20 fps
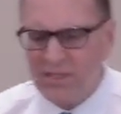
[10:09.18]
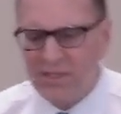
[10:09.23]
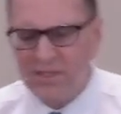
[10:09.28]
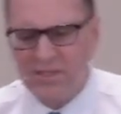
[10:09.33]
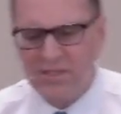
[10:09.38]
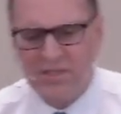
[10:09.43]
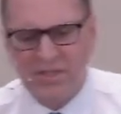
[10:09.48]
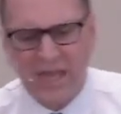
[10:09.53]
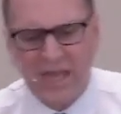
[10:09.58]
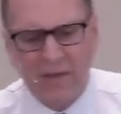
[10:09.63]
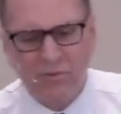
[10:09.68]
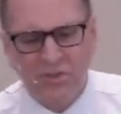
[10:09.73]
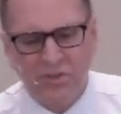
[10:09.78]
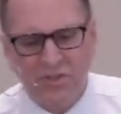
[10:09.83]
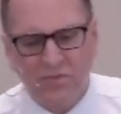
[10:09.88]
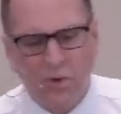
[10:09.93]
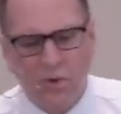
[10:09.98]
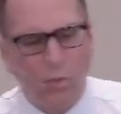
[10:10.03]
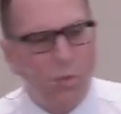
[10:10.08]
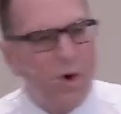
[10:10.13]
this language of
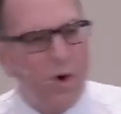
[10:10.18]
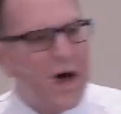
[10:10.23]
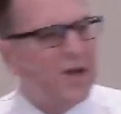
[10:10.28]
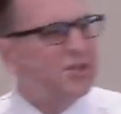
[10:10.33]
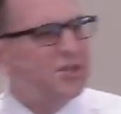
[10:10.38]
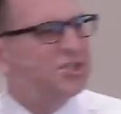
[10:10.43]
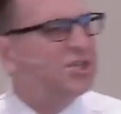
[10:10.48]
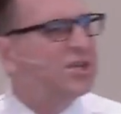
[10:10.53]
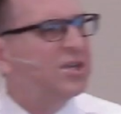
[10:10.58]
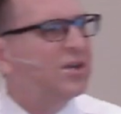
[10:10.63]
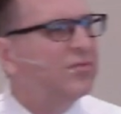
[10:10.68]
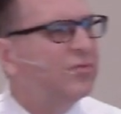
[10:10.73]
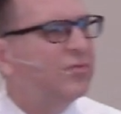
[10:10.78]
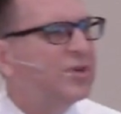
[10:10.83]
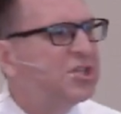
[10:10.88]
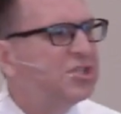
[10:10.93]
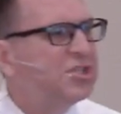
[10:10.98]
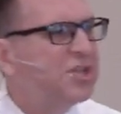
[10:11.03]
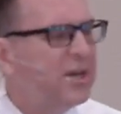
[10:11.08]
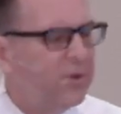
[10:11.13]
the washing of
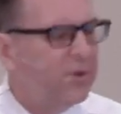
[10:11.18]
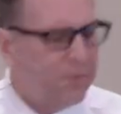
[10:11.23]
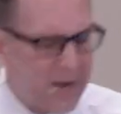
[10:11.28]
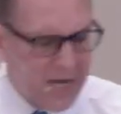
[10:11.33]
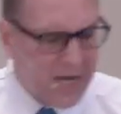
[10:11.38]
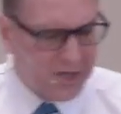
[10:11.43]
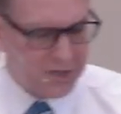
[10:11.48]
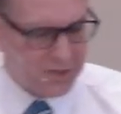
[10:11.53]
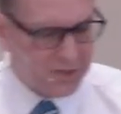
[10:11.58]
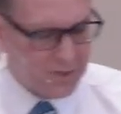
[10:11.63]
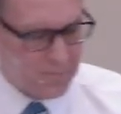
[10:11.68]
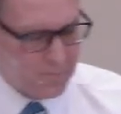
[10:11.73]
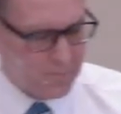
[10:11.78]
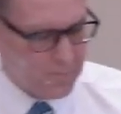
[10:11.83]
regeneration.